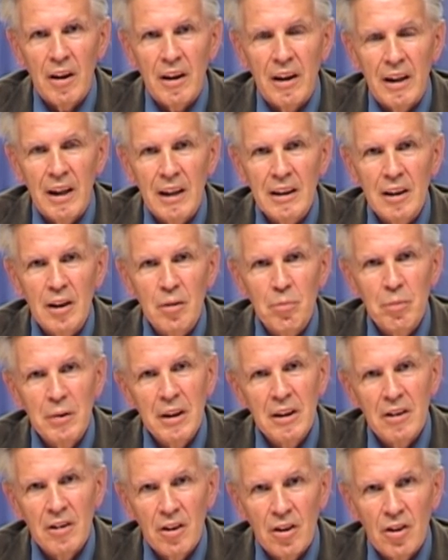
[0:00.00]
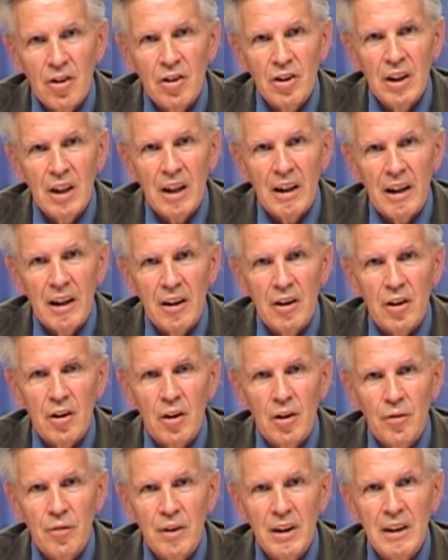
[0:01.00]
there hasn't been really any
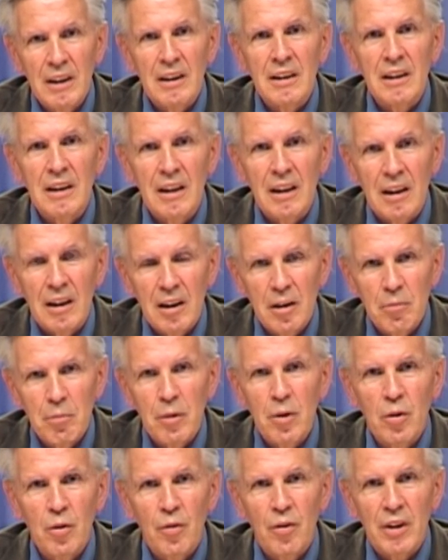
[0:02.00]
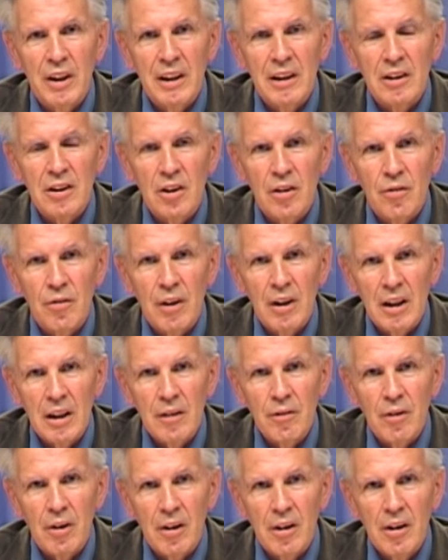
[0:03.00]
convincing improvement in
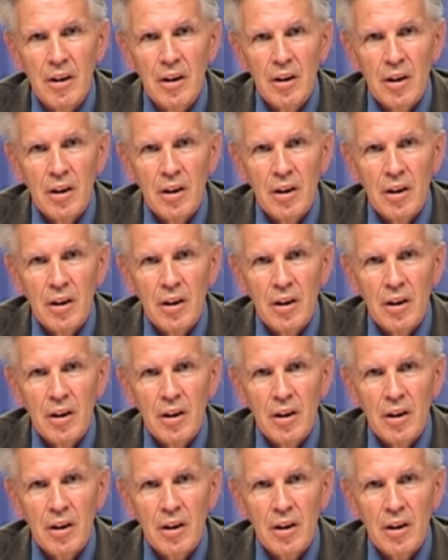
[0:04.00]
survival.